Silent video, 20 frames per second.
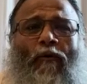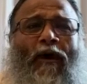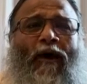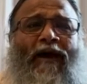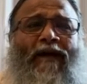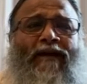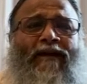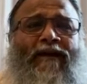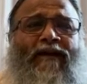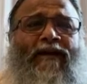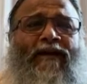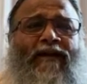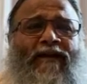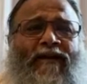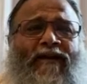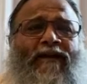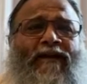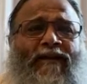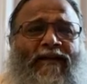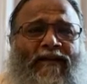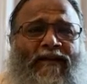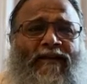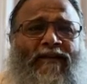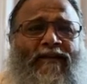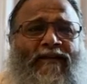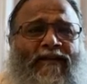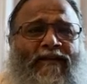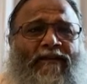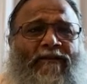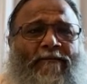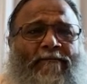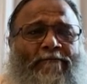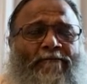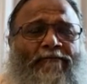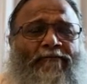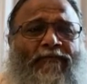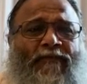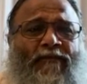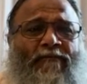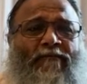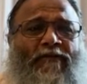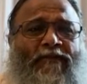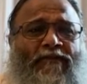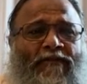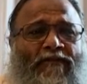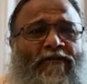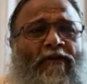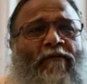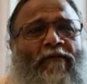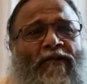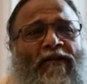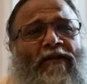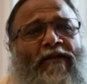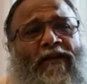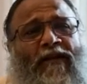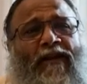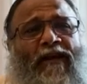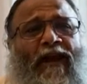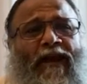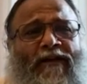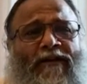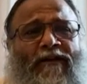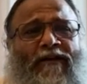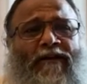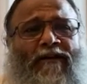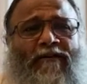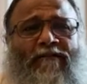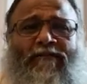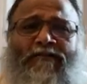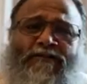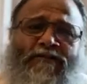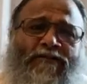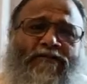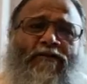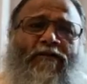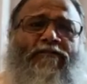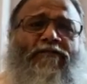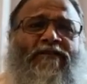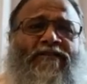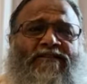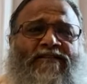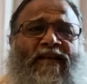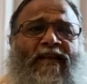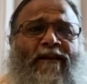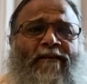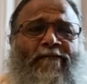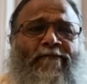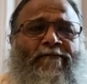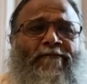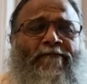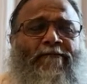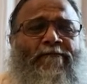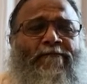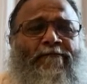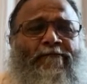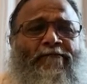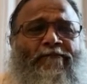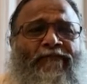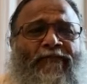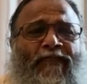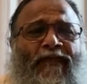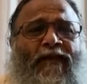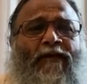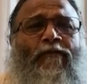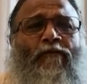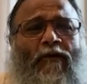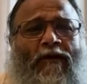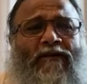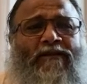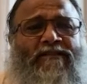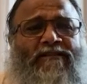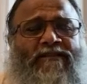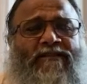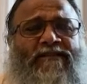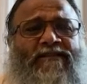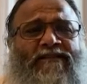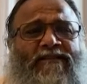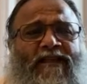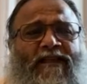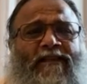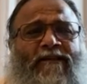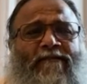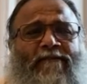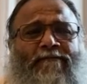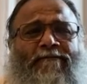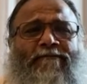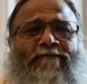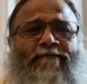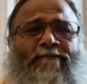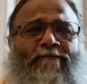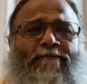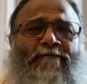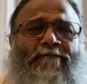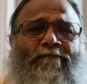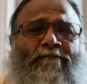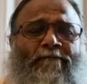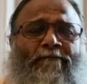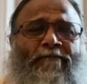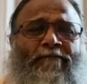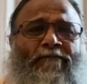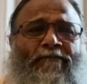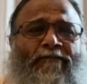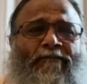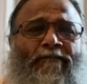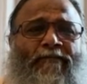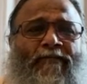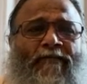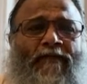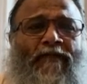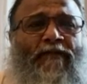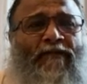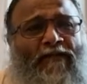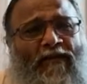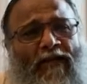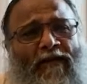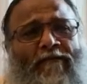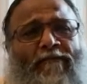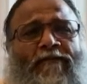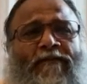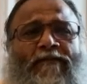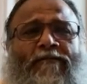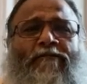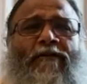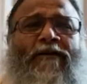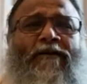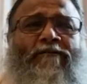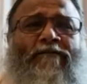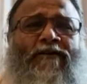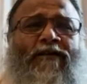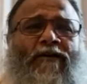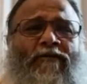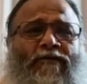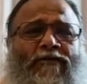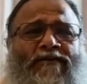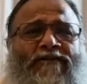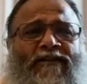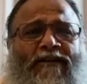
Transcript: identity, which is our real identity, which is of the self. And what is this self? This self is one without a